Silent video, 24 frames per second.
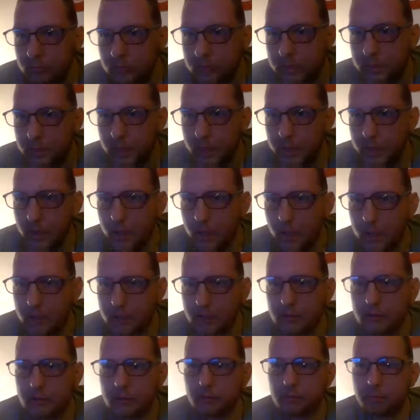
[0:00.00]

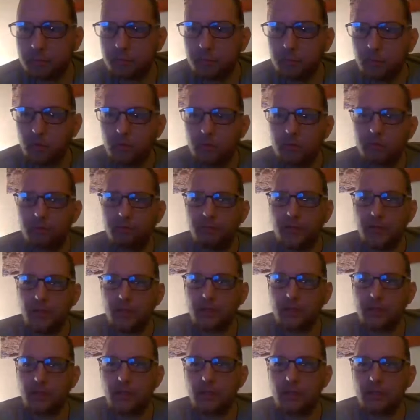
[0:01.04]
JX Blues
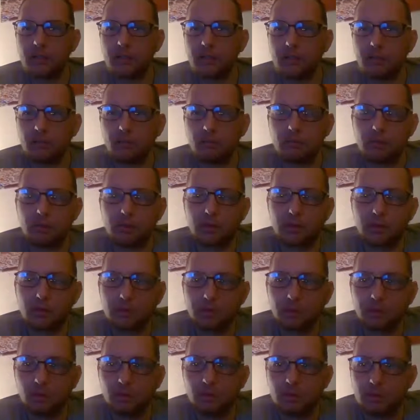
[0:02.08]
fan checking in was
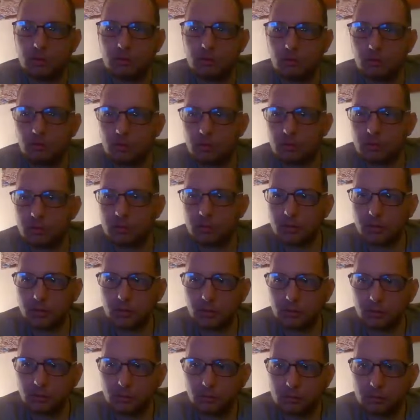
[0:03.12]
disappointed with
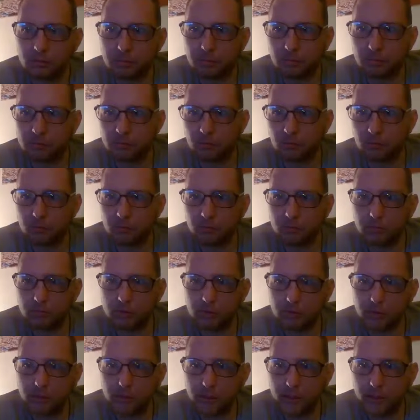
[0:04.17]
St. Louis
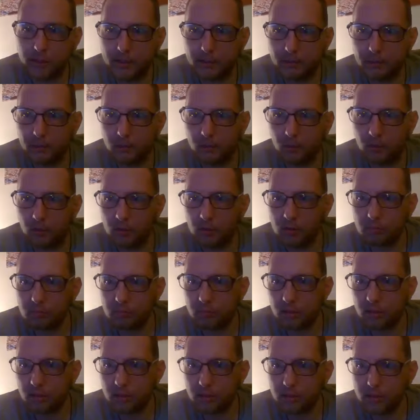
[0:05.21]
performance in Game
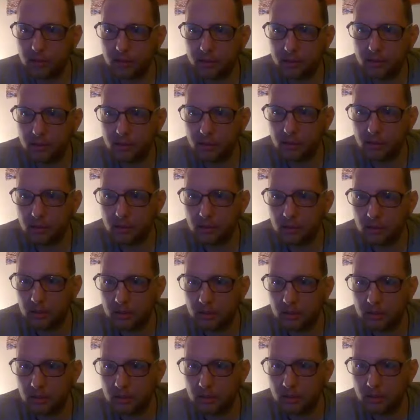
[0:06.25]
One, but I think
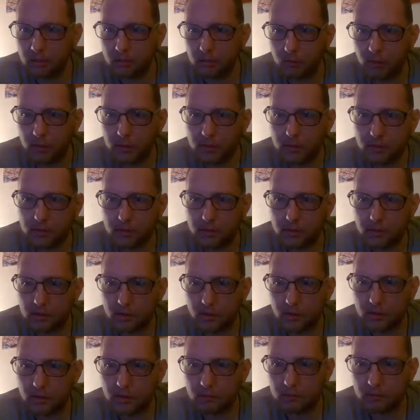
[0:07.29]
the aggression
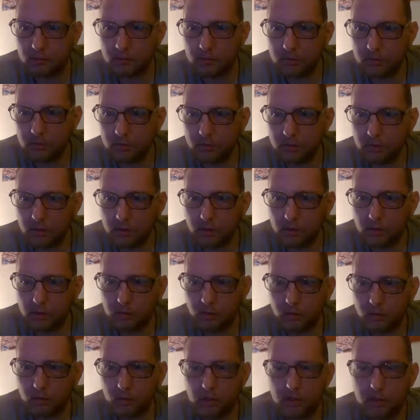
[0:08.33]
tonight was a
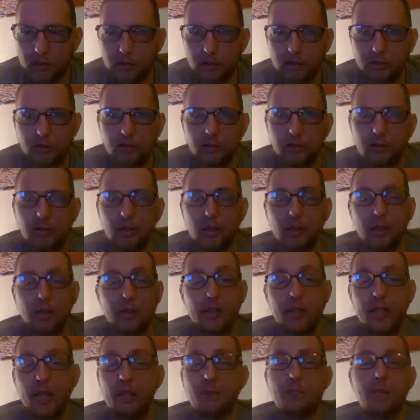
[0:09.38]
good correction.
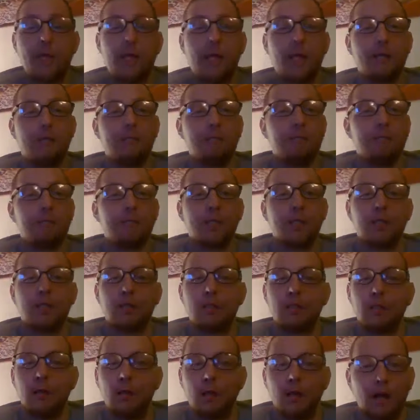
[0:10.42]
Yeah, man.
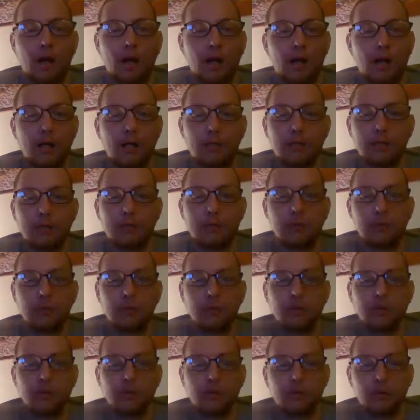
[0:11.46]

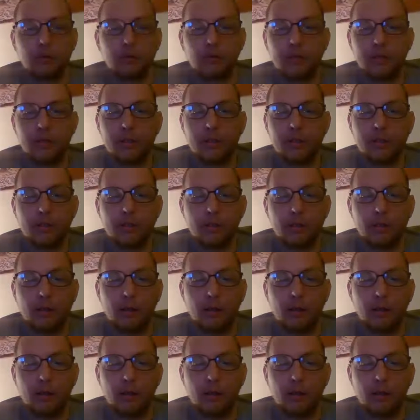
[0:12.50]
Totally agree.